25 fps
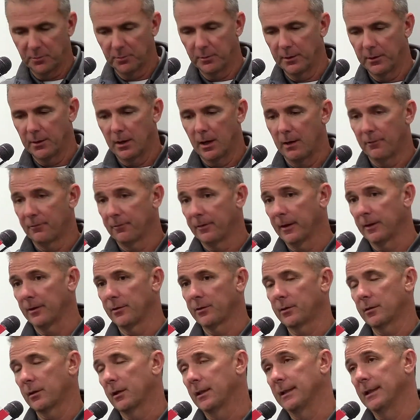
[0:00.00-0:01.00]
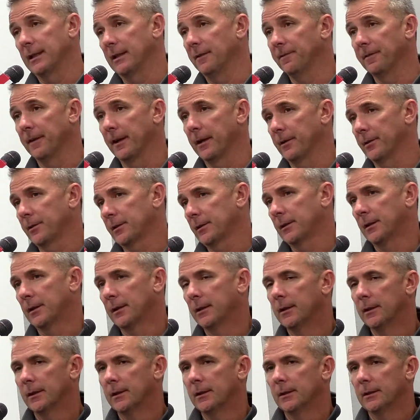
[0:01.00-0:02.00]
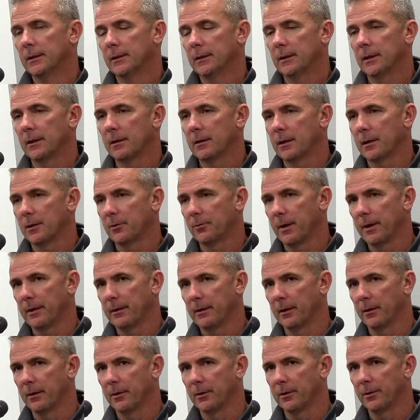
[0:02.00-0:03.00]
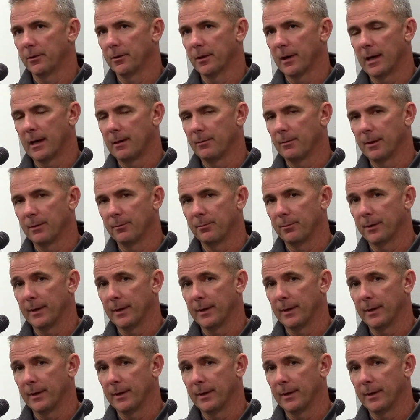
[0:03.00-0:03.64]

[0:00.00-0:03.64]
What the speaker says: But offense, defense, and I thought Greg did a good job.